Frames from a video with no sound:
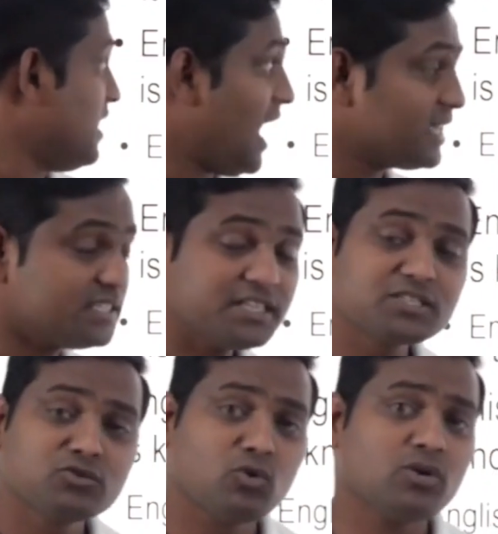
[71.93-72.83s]
as it
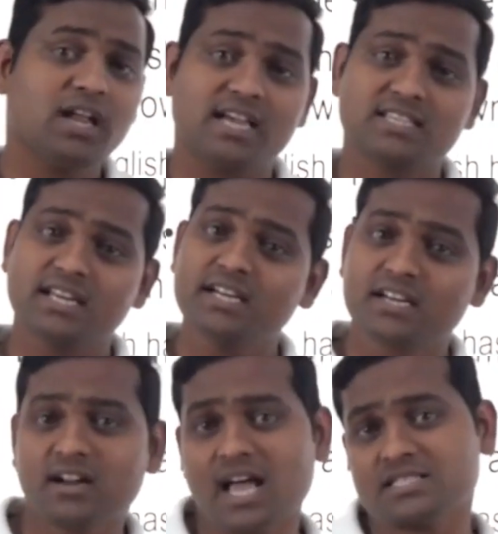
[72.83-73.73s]
is known as an
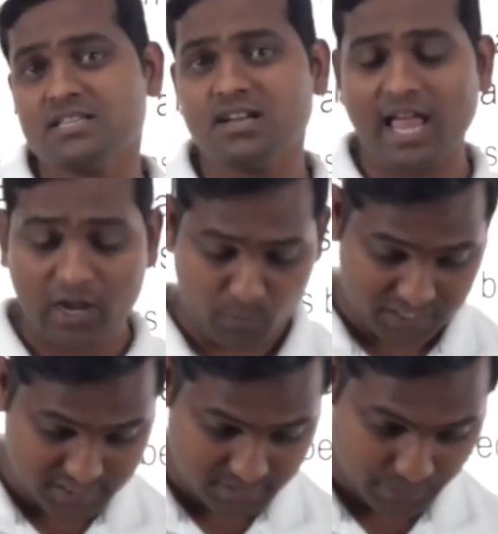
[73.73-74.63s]
international
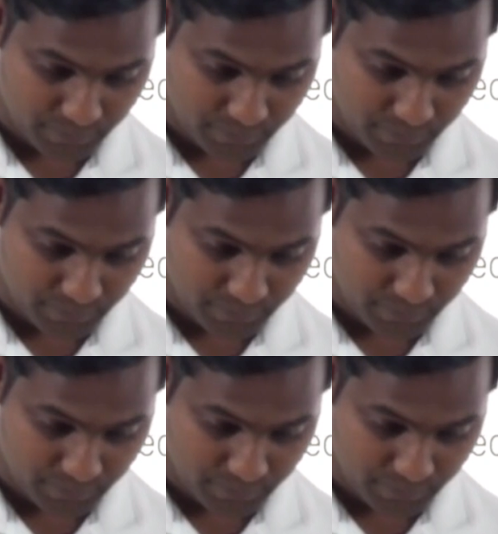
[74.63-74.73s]
language.